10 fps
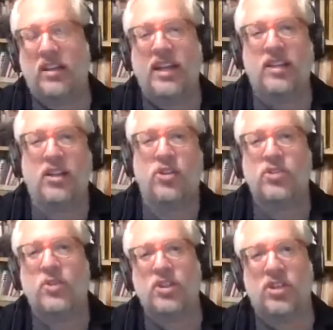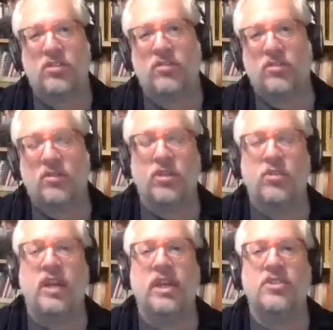loan to each other for a few
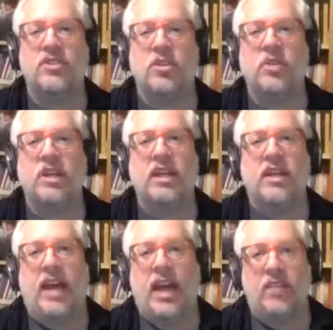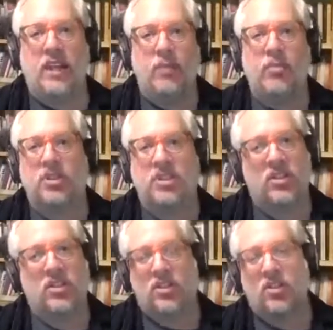days. So having ebooks
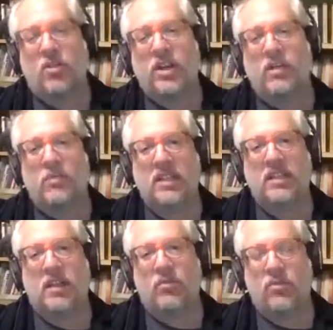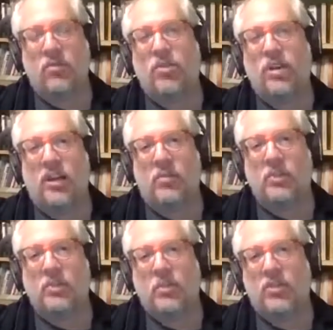is already a big step forward. It
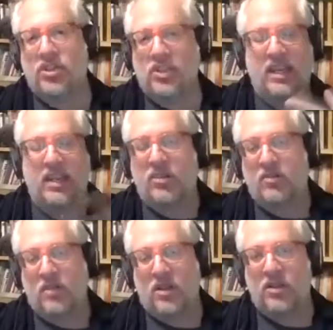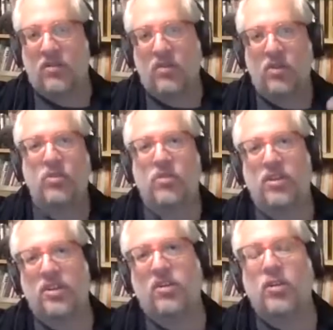helps people to just get it all on their phone or
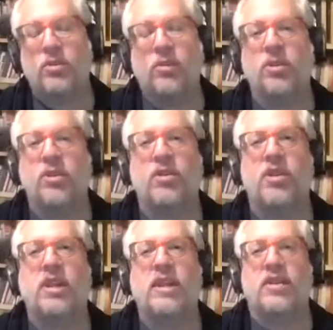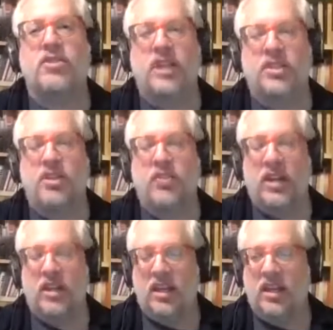on their home computer. So that's a
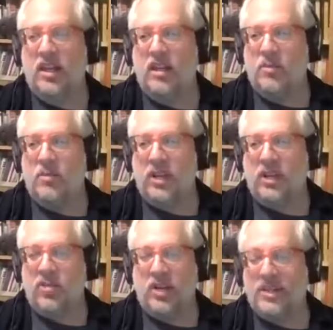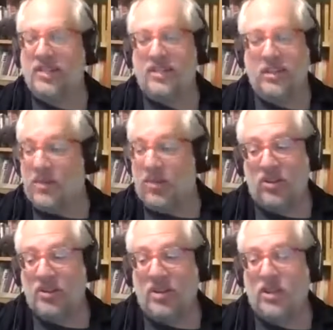great thing in crisis times and all
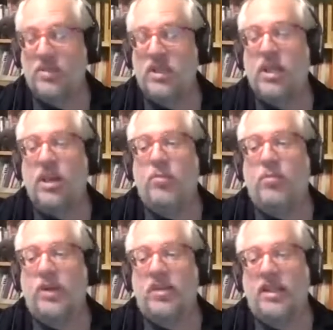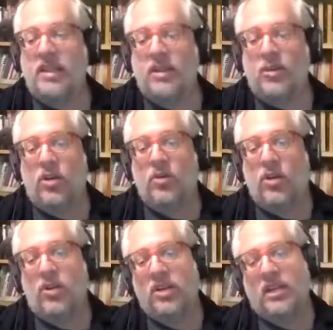times. But the nice thing about
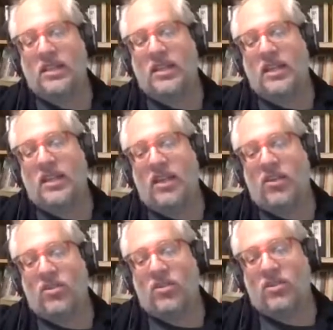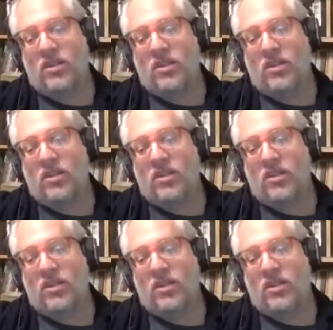OER is that they are,